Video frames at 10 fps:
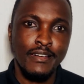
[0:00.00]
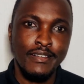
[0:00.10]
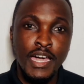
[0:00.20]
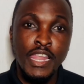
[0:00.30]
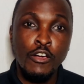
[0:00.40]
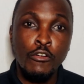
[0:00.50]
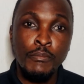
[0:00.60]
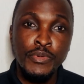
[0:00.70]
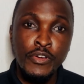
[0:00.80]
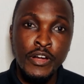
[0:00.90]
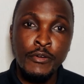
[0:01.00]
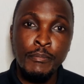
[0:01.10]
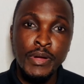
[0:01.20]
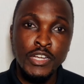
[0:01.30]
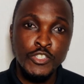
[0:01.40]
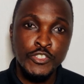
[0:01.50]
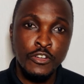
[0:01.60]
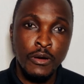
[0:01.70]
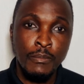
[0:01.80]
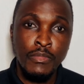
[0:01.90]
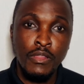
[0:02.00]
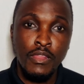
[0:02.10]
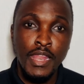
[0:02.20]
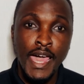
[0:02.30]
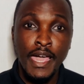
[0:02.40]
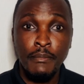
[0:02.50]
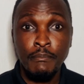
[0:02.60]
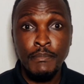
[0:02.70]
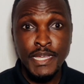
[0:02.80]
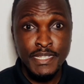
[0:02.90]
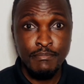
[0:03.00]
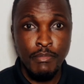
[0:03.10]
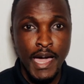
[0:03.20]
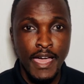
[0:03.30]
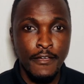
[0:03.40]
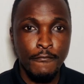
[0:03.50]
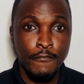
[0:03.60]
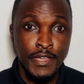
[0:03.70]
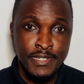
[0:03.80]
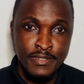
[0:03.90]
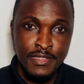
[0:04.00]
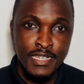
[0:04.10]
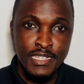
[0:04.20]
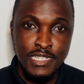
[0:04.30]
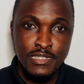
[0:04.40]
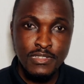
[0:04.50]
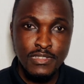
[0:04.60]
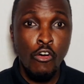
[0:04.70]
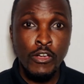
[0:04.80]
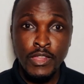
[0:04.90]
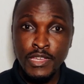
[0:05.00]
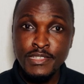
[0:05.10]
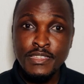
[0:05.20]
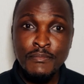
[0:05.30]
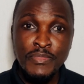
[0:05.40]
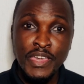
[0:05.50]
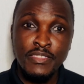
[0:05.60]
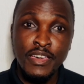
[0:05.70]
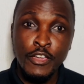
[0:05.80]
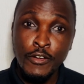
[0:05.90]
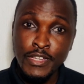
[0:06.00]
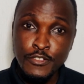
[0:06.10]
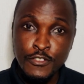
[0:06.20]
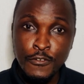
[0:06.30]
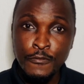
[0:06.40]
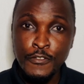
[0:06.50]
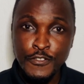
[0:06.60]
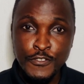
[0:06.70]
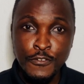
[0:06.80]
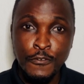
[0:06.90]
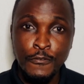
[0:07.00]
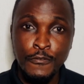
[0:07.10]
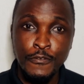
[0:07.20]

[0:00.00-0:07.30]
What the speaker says: Can a computer repair shop like Best Buy fix this? Or it is something that you can solve yourself?